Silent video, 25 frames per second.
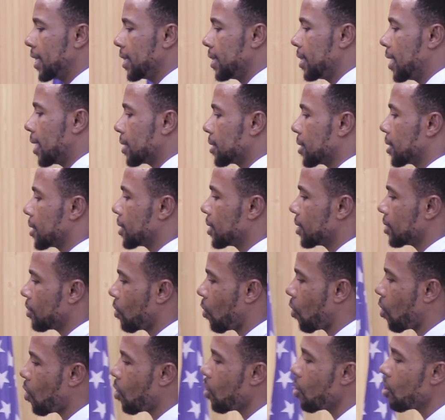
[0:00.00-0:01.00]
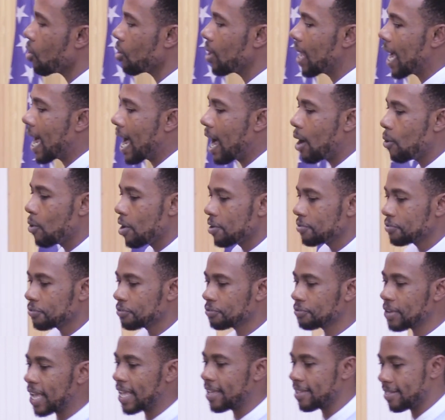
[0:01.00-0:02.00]
that all our
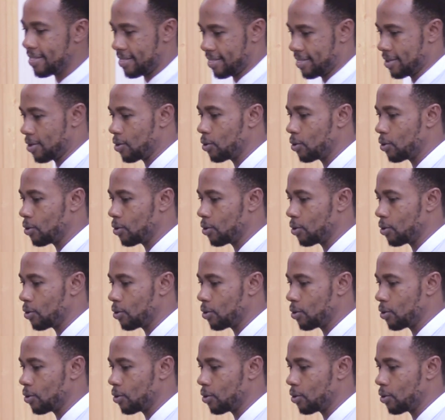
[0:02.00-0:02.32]
faith,